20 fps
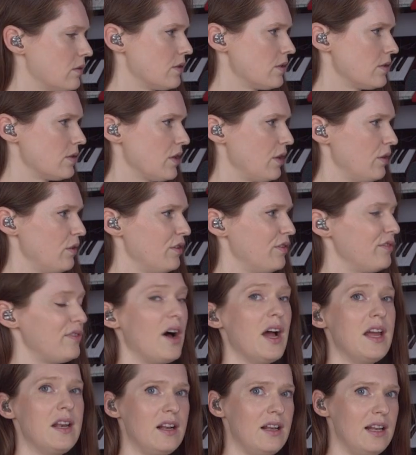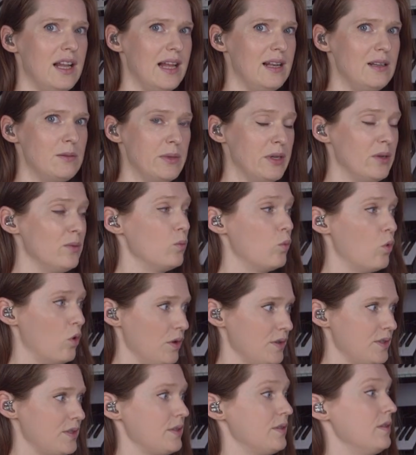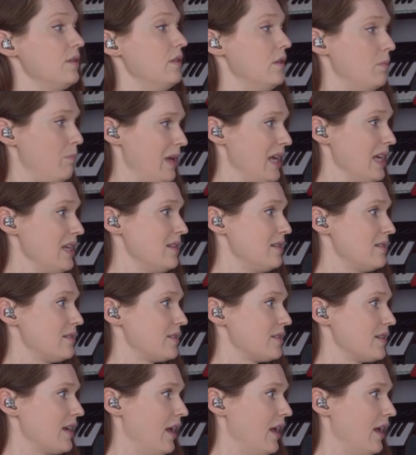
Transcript: So the final element was the beats,